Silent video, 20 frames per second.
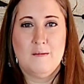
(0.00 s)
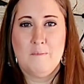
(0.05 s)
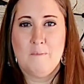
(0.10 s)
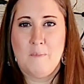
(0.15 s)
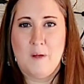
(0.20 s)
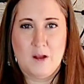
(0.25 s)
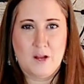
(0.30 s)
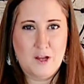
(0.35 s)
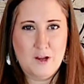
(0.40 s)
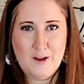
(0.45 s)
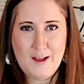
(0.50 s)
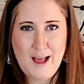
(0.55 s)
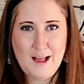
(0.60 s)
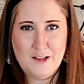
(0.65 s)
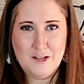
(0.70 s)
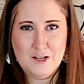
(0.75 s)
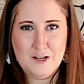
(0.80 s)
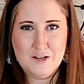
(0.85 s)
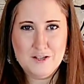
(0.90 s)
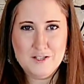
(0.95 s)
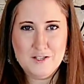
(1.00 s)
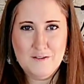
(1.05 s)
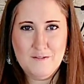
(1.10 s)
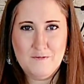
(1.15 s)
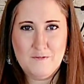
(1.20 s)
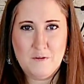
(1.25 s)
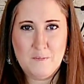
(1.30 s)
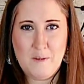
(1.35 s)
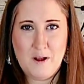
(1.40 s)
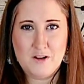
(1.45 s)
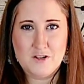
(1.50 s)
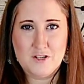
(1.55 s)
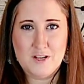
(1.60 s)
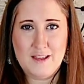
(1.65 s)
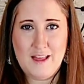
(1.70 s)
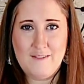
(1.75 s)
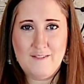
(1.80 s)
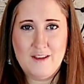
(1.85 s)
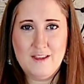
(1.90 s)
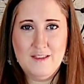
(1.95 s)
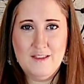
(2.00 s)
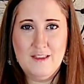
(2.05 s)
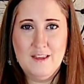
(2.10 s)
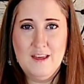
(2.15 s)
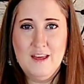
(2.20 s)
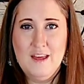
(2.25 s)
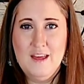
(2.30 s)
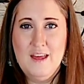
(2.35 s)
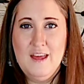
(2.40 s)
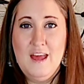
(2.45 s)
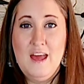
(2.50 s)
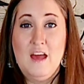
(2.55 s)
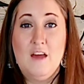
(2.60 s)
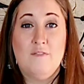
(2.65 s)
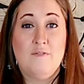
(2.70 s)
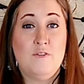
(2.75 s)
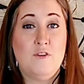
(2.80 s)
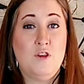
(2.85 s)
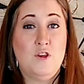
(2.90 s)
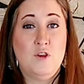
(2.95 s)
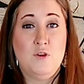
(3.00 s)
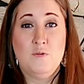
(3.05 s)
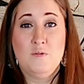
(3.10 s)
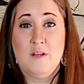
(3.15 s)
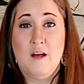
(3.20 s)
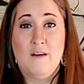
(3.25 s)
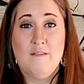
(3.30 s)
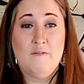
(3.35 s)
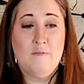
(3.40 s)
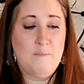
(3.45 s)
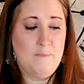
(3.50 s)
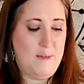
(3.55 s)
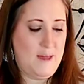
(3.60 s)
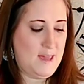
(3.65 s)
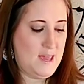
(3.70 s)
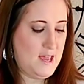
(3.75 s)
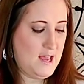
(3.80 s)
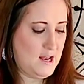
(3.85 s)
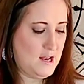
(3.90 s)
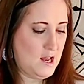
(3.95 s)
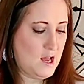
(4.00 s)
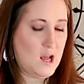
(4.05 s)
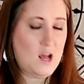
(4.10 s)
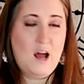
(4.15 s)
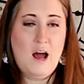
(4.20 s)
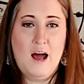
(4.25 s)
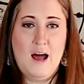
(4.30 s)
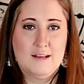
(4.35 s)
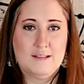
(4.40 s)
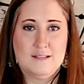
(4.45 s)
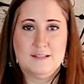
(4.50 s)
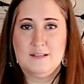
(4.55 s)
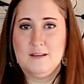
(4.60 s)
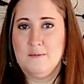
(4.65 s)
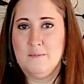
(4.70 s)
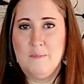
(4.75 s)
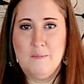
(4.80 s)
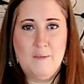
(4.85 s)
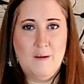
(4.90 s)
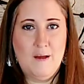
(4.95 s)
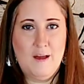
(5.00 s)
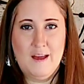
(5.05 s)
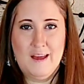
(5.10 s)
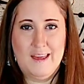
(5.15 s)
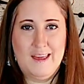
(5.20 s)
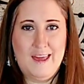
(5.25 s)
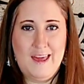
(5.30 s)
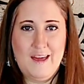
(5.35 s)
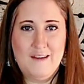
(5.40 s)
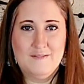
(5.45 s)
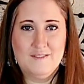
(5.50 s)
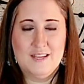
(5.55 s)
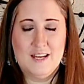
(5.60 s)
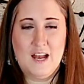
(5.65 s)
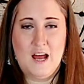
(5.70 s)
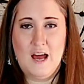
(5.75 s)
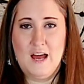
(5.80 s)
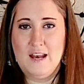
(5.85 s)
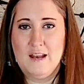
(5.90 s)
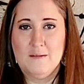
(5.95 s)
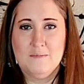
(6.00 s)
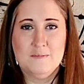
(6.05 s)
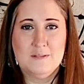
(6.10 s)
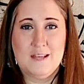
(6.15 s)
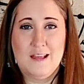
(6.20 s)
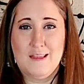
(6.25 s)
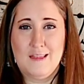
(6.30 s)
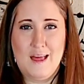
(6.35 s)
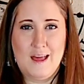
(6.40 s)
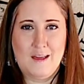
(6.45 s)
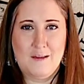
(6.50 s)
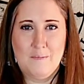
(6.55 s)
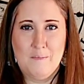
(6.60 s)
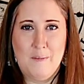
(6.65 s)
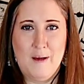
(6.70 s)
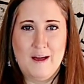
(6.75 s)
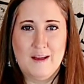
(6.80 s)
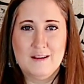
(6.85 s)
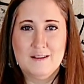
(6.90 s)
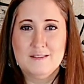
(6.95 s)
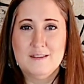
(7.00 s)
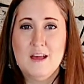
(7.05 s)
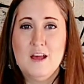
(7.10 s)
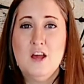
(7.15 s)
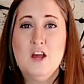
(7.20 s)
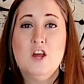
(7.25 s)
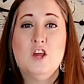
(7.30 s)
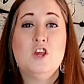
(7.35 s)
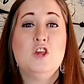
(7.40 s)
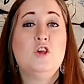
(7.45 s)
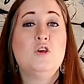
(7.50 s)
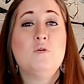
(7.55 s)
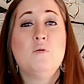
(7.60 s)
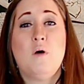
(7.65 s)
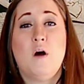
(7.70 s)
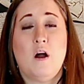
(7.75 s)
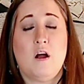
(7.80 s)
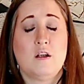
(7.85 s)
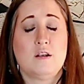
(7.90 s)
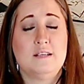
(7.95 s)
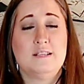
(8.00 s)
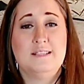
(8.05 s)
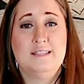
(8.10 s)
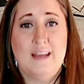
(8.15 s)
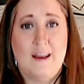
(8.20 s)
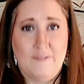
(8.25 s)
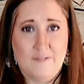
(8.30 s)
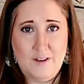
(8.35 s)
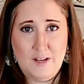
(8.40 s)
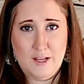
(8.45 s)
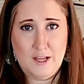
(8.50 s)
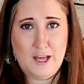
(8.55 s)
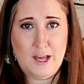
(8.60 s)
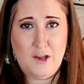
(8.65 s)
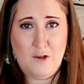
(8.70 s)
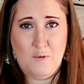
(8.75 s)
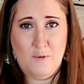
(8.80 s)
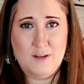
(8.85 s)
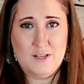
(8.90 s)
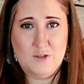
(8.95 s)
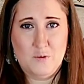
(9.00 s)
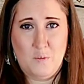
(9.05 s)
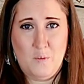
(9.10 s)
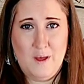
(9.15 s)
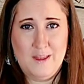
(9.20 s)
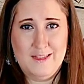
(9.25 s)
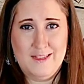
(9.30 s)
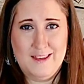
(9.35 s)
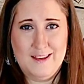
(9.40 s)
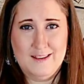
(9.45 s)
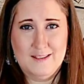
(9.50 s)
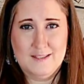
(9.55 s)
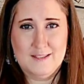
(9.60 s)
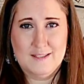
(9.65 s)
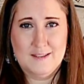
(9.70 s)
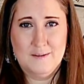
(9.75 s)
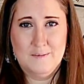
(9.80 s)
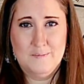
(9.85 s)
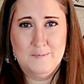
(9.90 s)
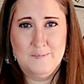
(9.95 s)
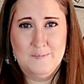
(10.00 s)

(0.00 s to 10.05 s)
mark your calendars for March 11th. If you love making custom gifts and items like mugs, you are definitely going to want this.